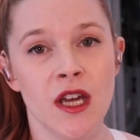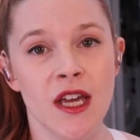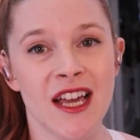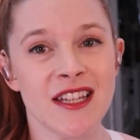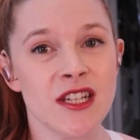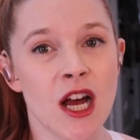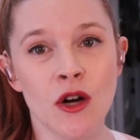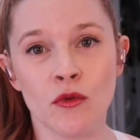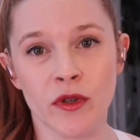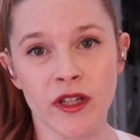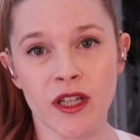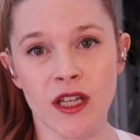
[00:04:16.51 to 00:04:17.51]
it's not
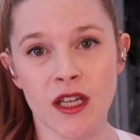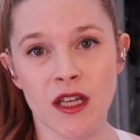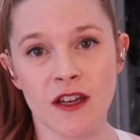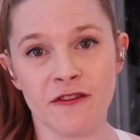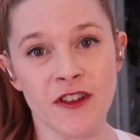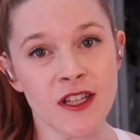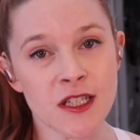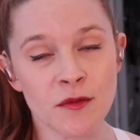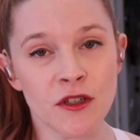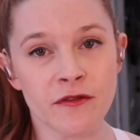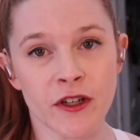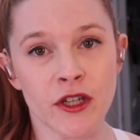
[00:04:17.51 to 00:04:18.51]
really
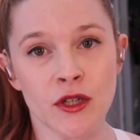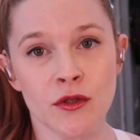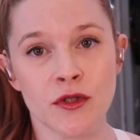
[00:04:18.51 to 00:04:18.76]
feasible for you